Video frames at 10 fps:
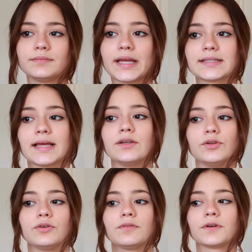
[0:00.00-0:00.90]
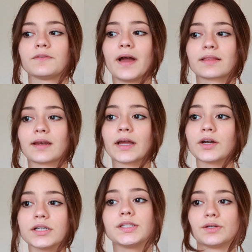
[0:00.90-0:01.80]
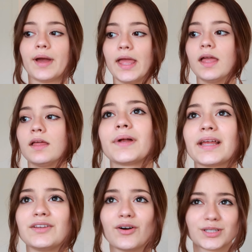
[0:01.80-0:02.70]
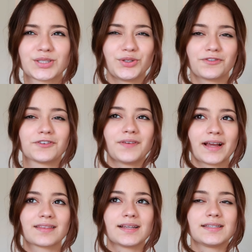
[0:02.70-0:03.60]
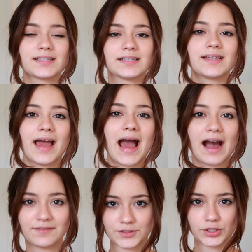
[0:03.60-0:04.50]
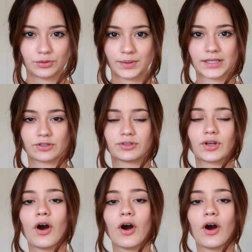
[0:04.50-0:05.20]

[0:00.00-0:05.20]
because I knew for a fact that I could do it, but I also knew for a fact that I did have to because there's